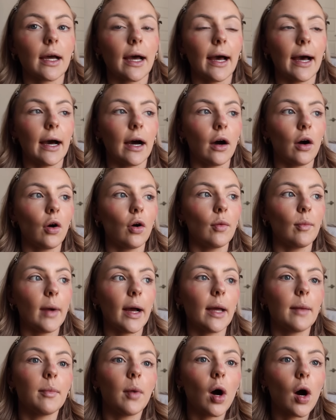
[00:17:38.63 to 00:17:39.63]
how
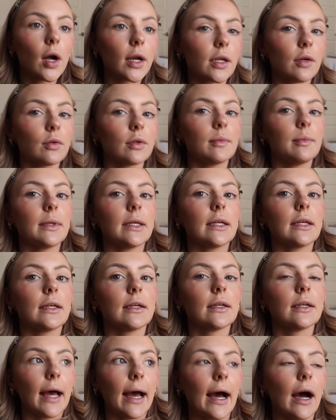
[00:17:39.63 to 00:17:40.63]
my body would
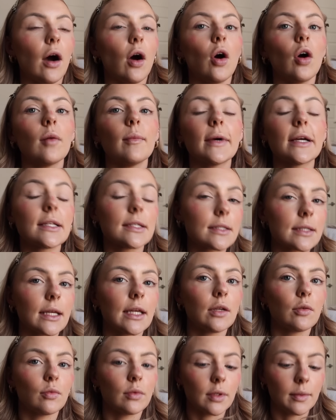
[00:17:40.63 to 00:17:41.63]
be, how my
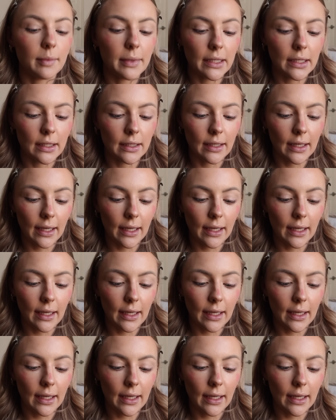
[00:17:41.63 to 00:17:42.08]
skin would be.